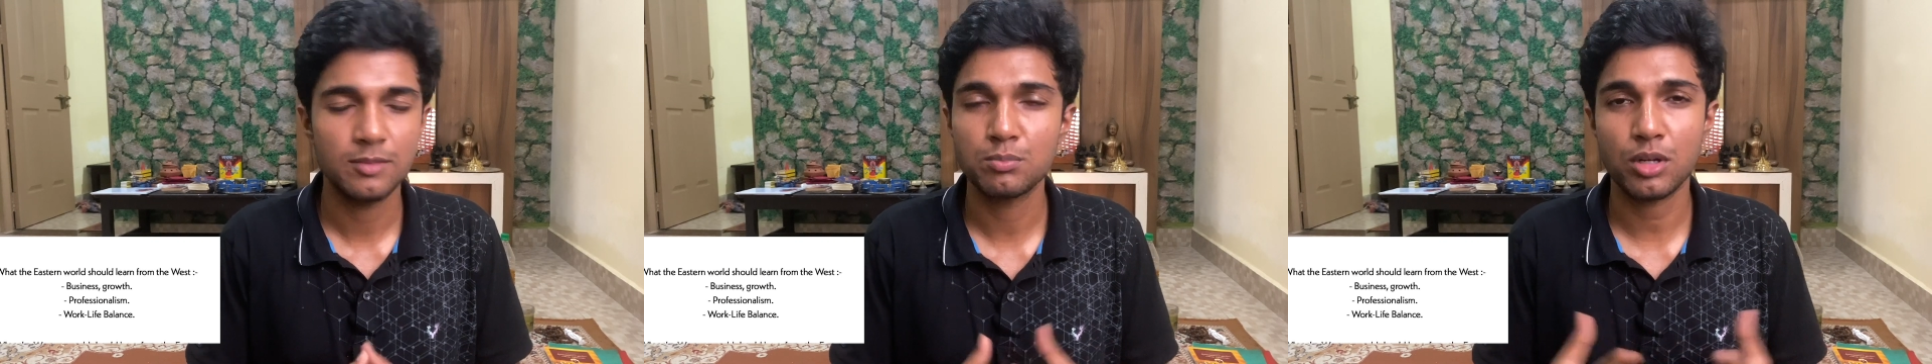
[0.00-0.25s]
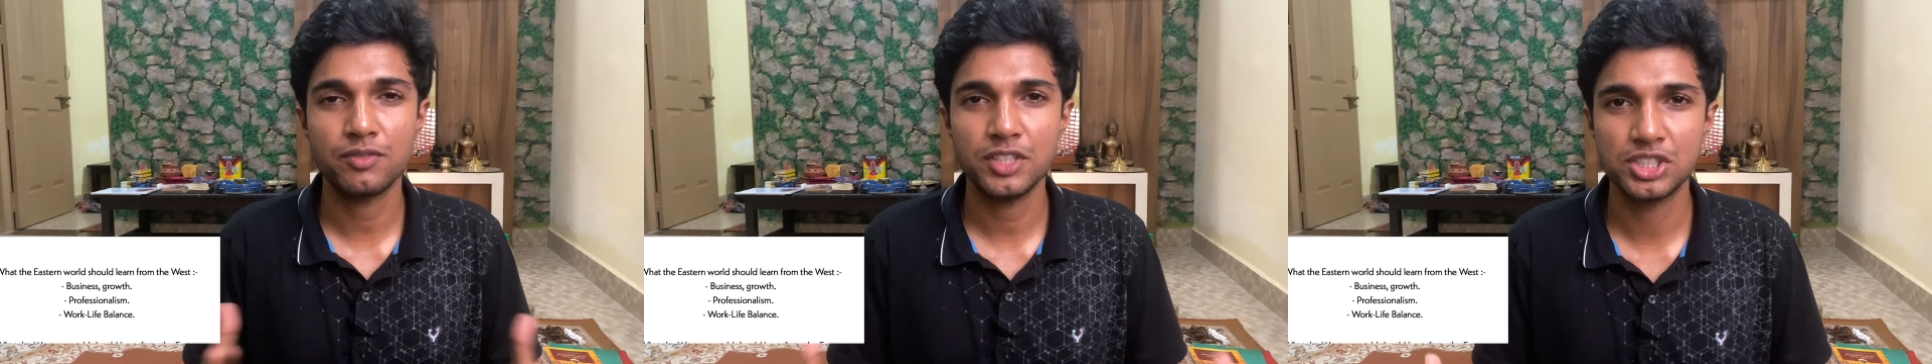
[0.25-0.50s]

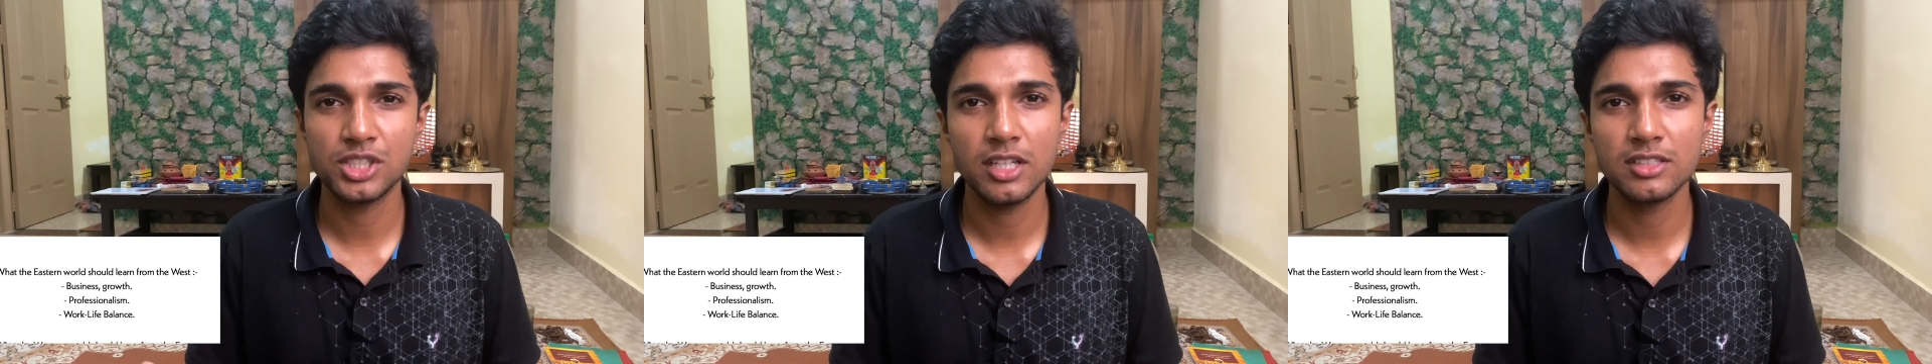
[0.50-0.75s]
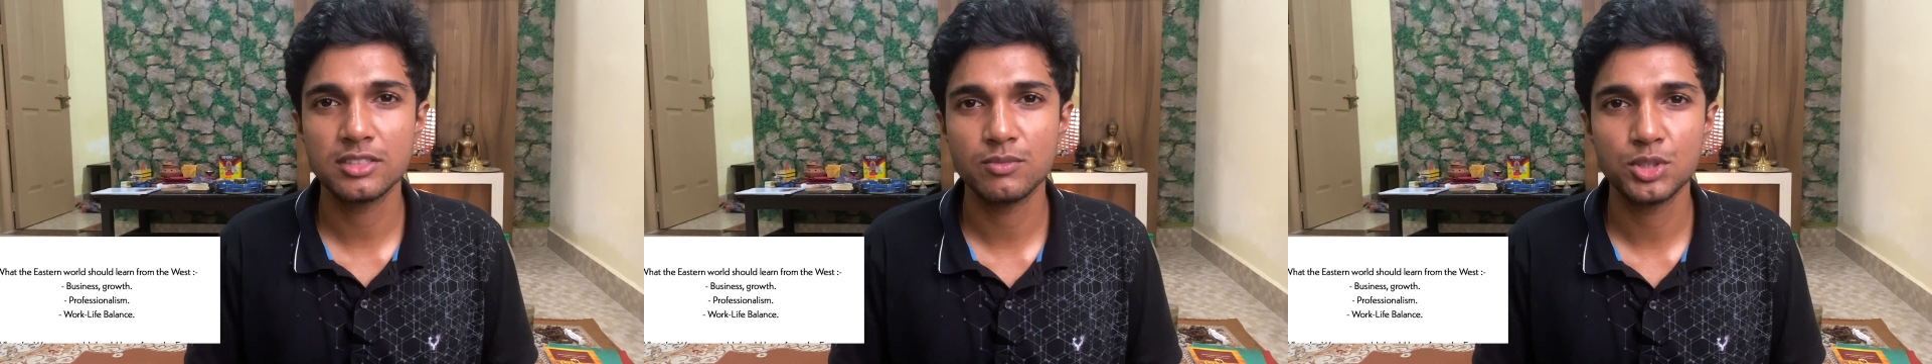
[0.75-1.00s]

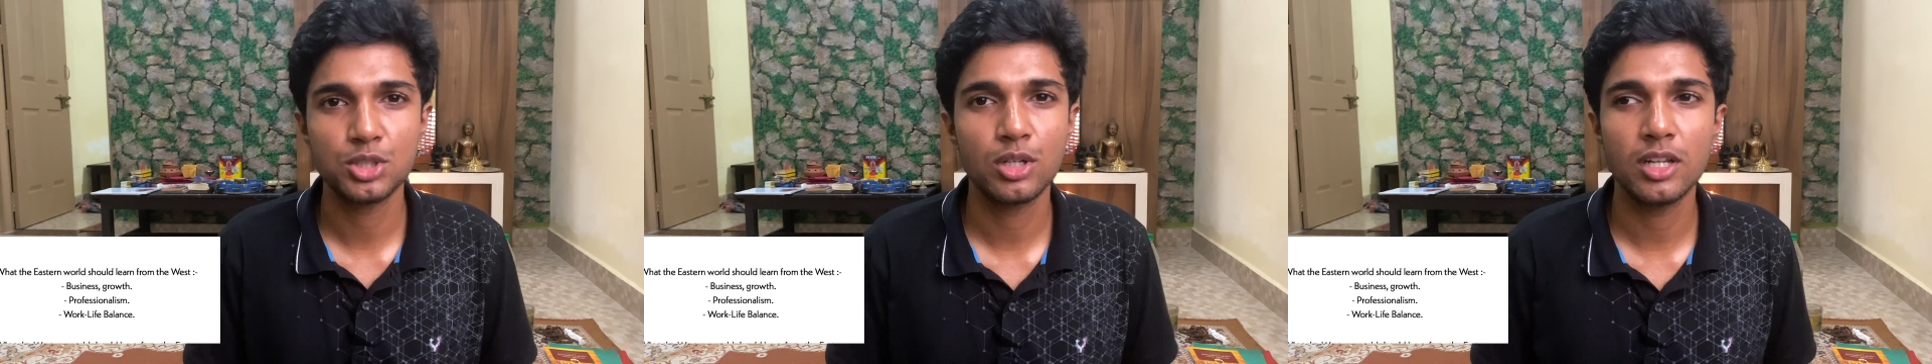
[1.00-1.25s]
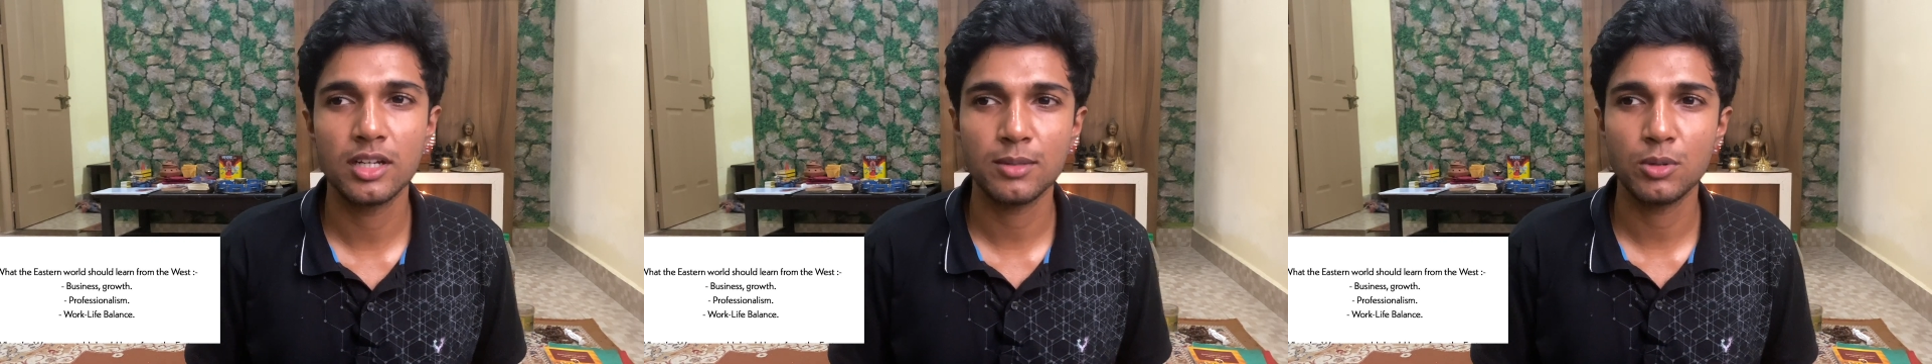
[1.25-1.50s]
professionalism, we should
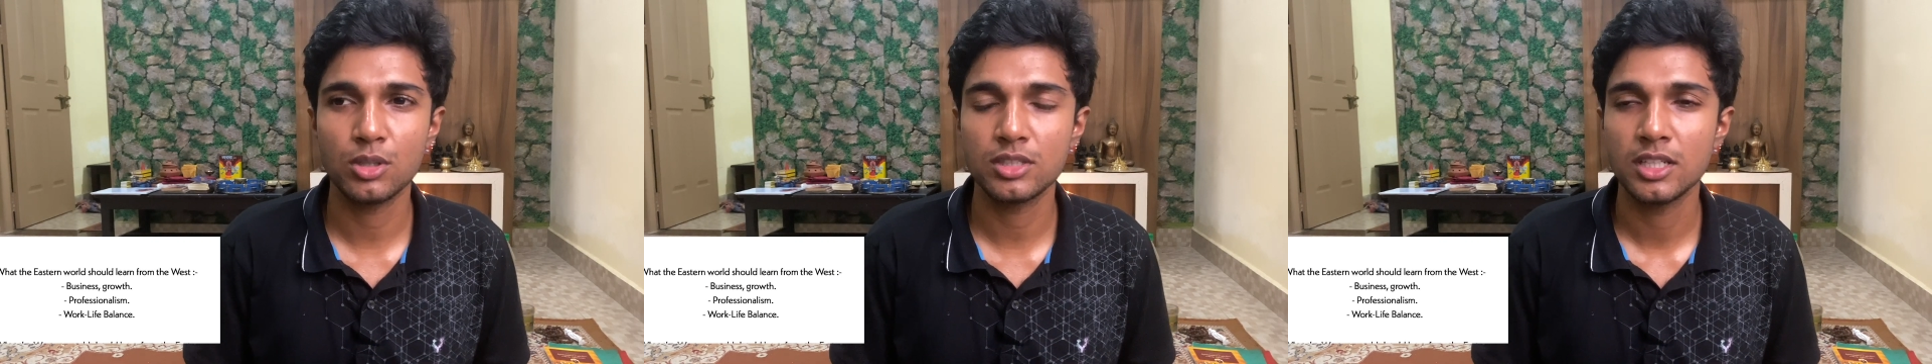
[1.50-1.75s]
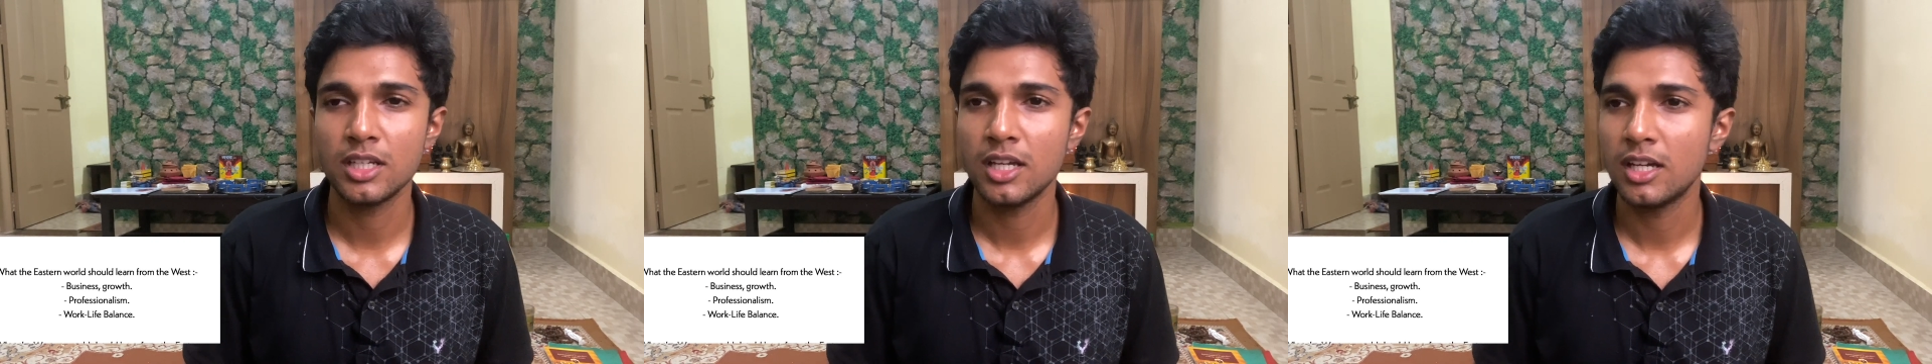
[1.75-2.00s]
learn about
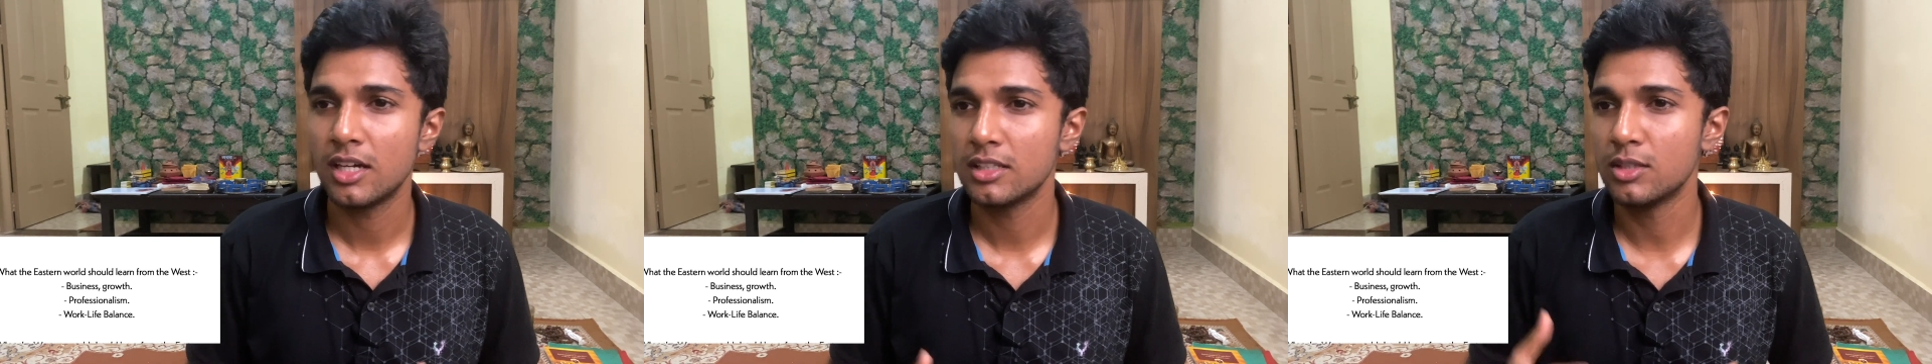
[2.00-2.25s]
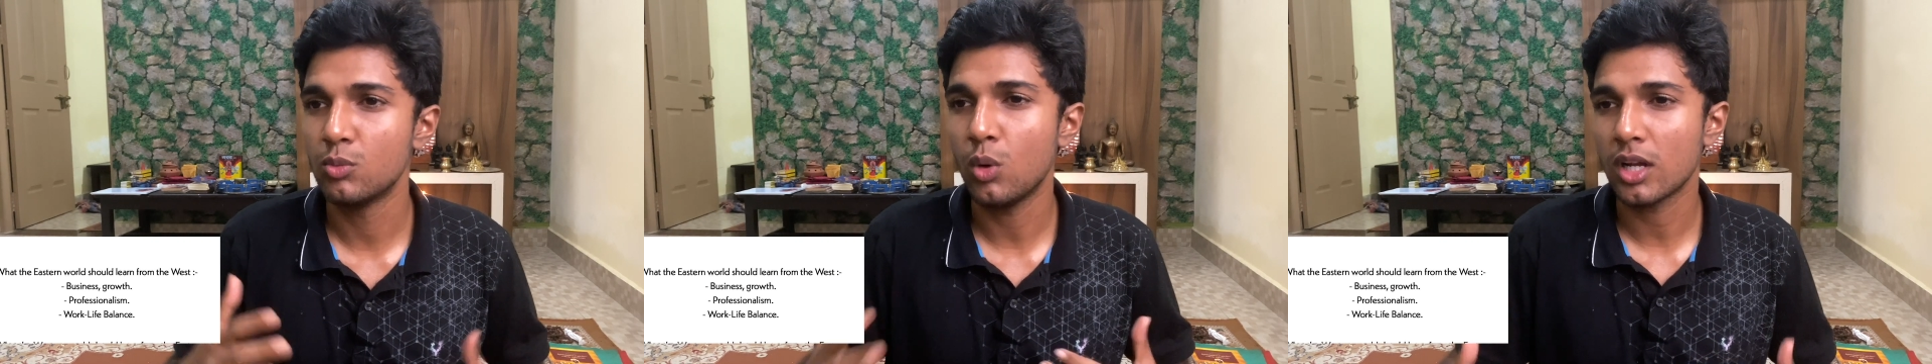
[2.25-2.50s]

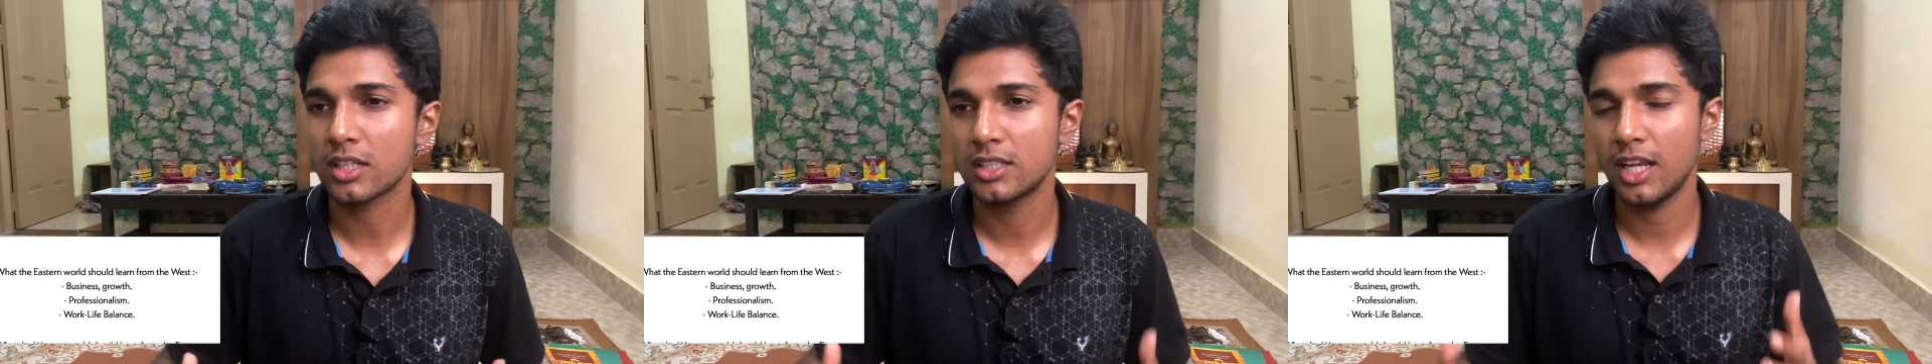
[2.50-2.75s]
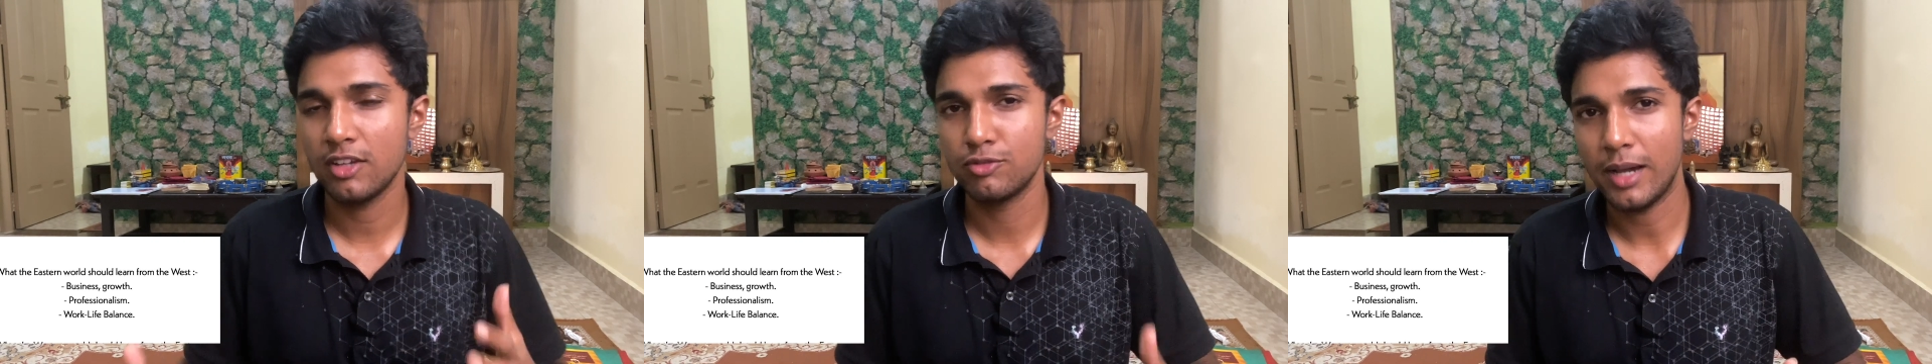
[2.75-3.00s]
the
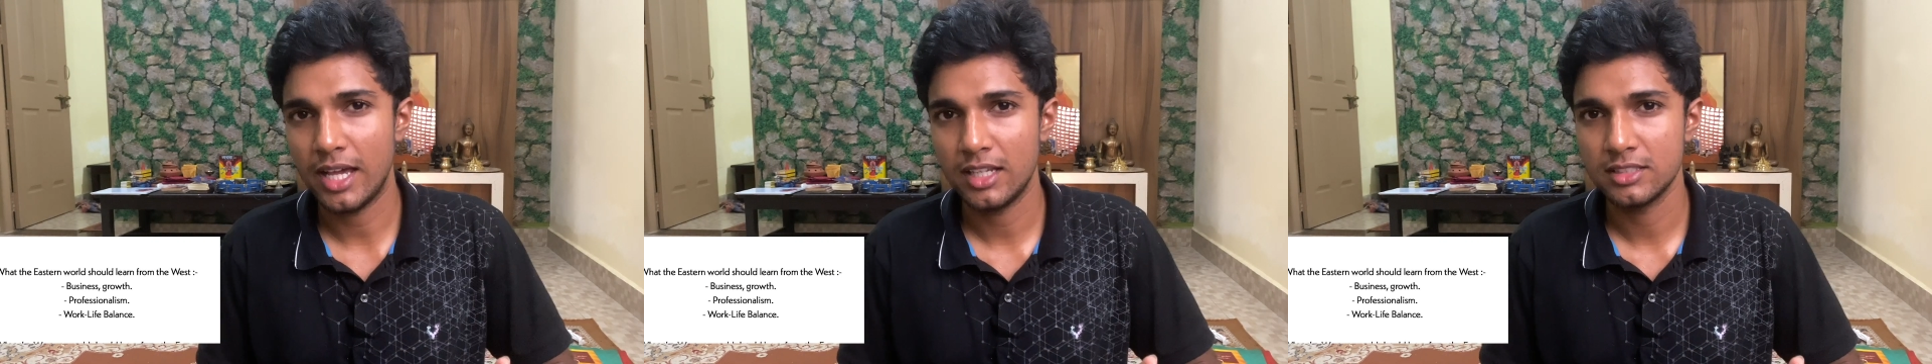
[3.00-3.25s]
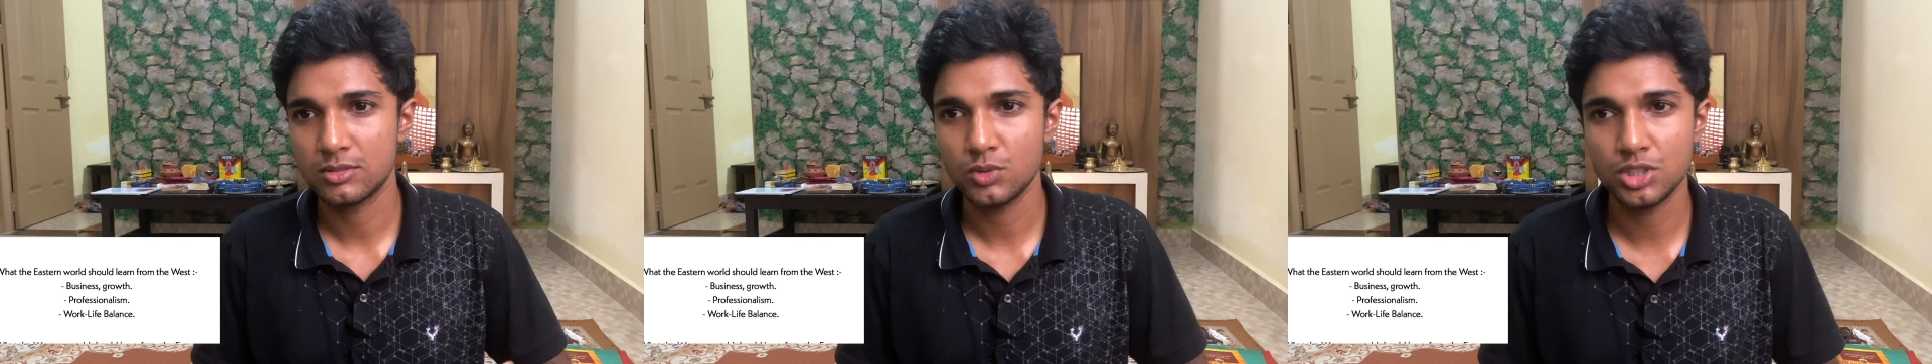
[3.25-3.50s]
work-life balance,